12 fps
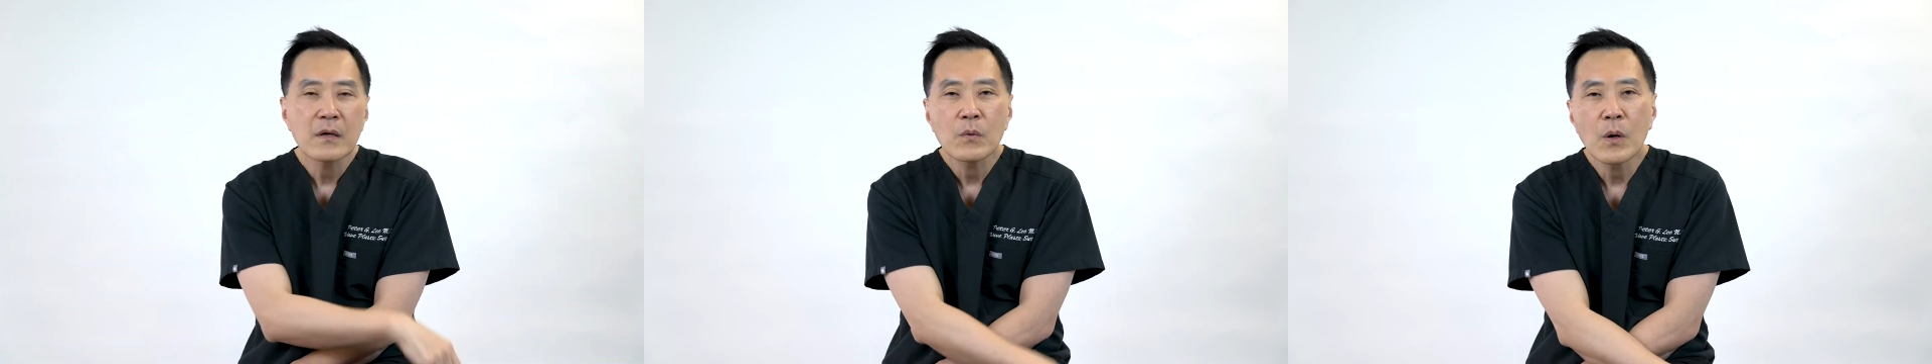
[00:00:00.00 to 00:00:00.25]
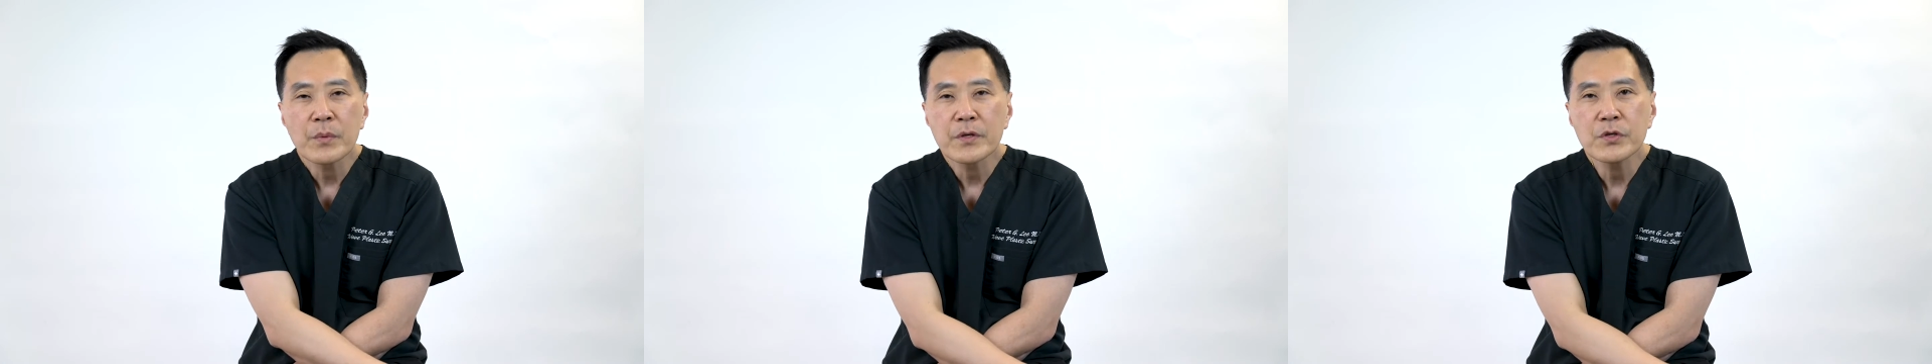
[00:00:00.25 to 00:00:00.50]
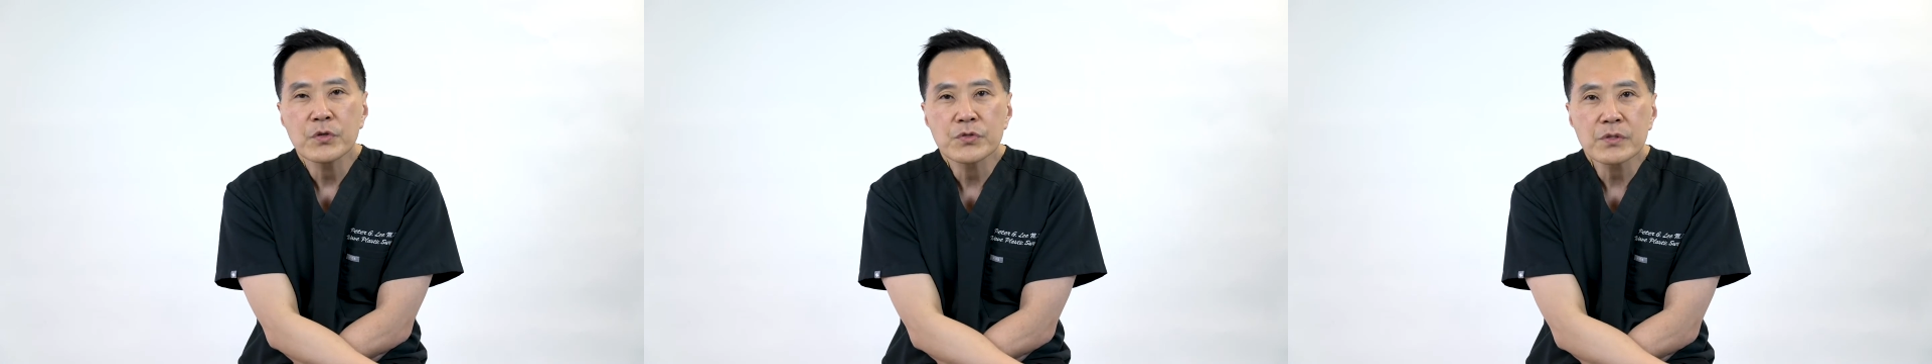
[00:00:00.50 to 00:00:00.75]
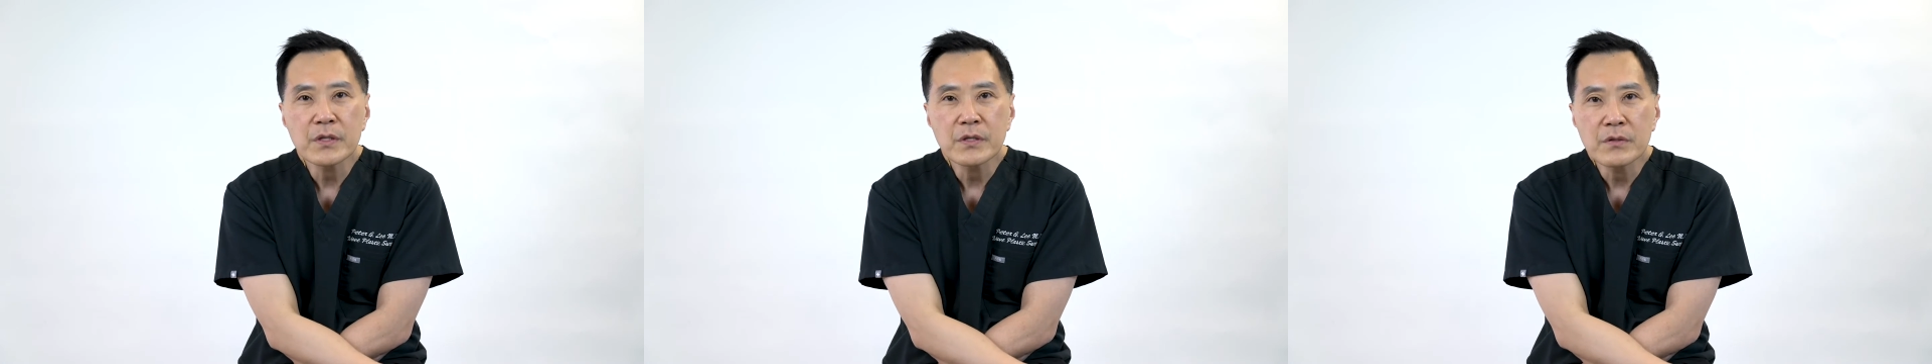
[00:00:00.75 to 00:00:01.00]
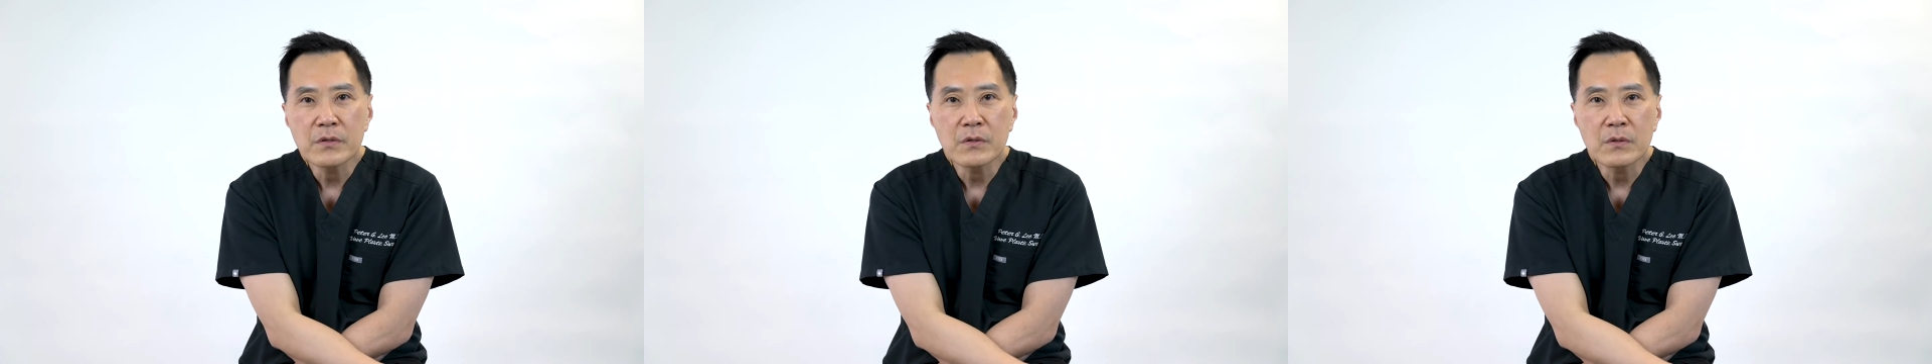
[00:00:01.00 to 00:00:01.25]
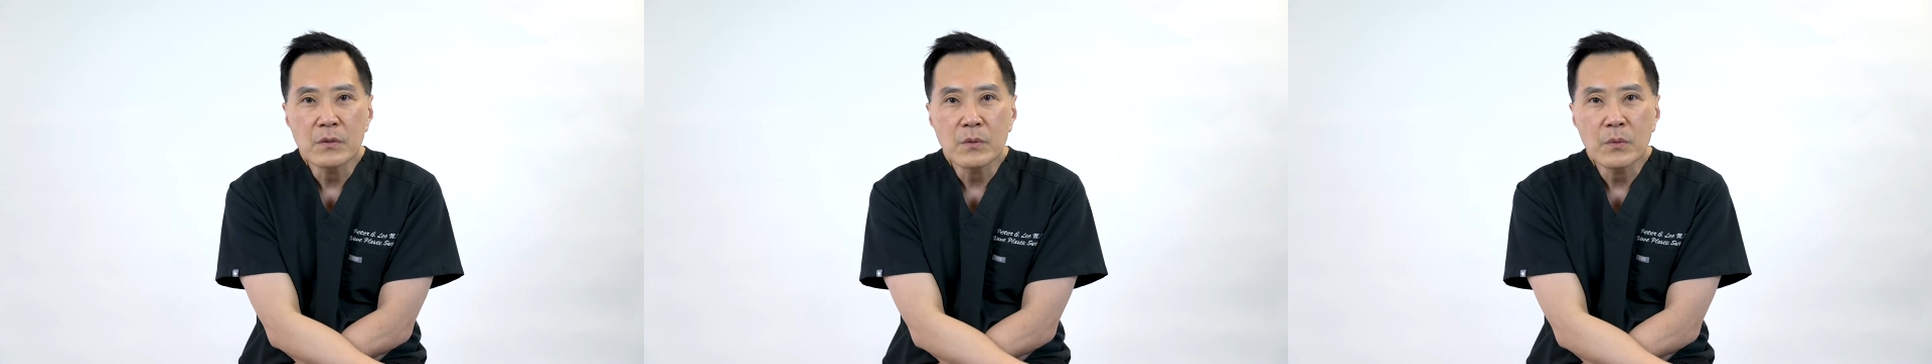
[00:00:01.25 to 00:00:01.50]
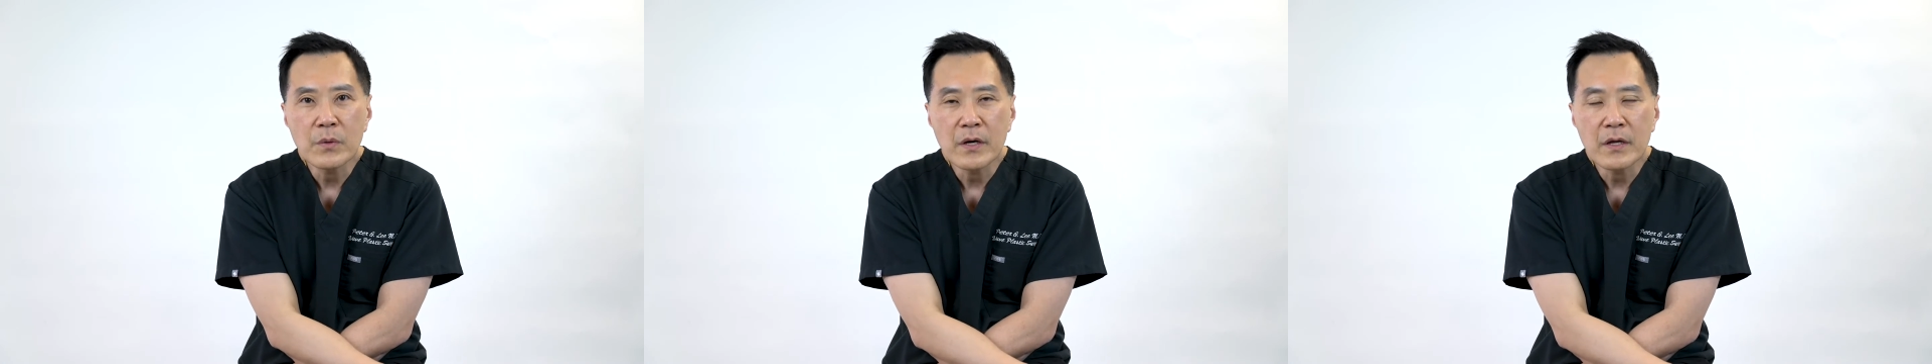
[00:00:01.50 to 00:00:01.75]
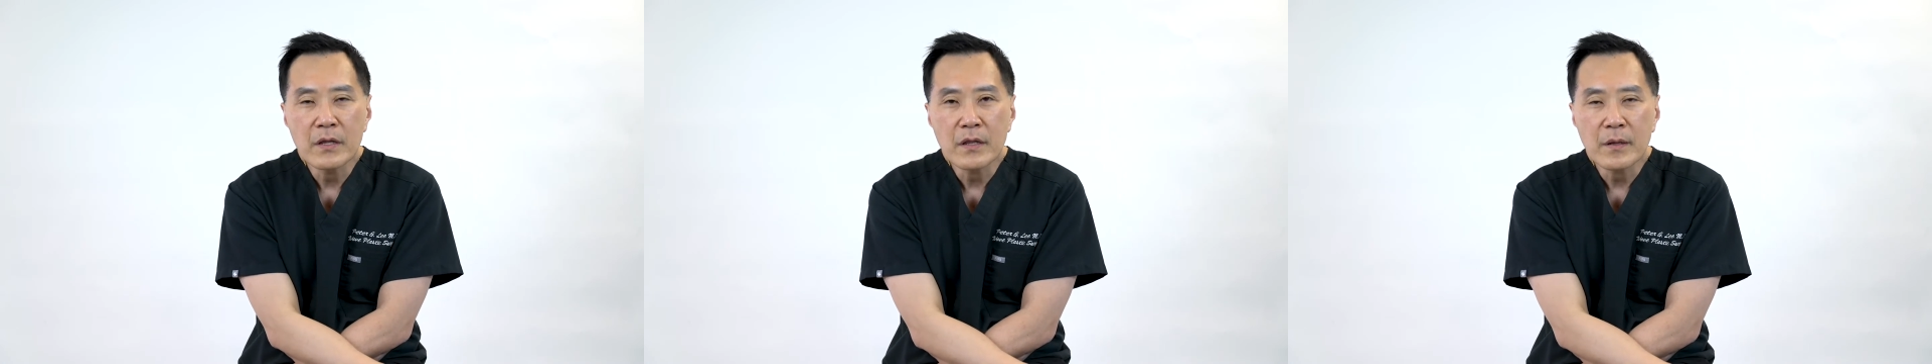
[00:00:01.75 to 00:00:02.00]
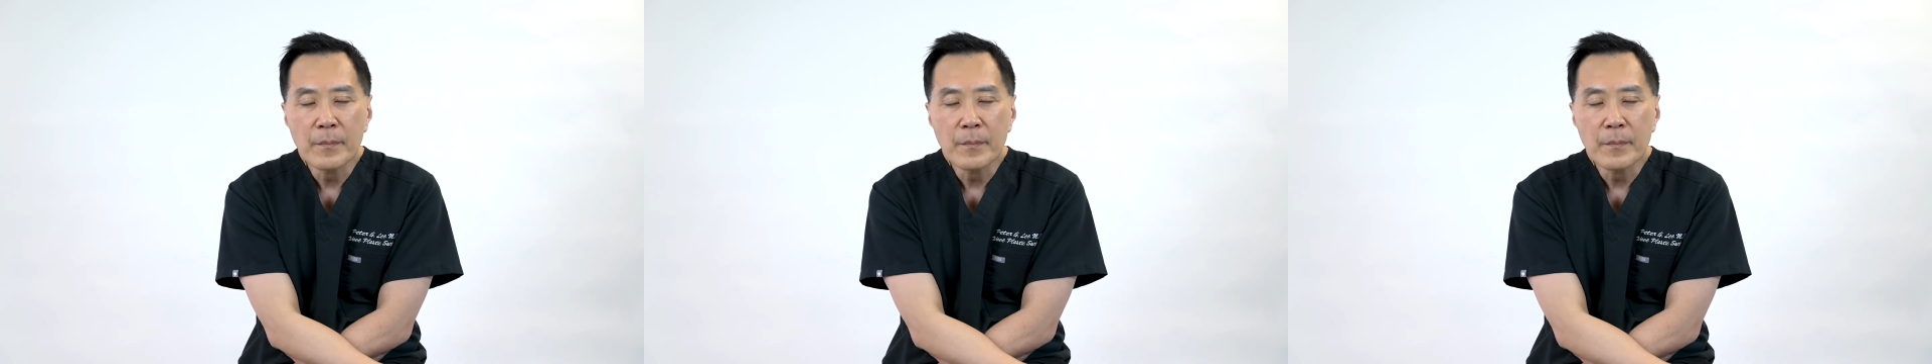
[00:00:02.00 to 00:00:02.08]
What we usually do with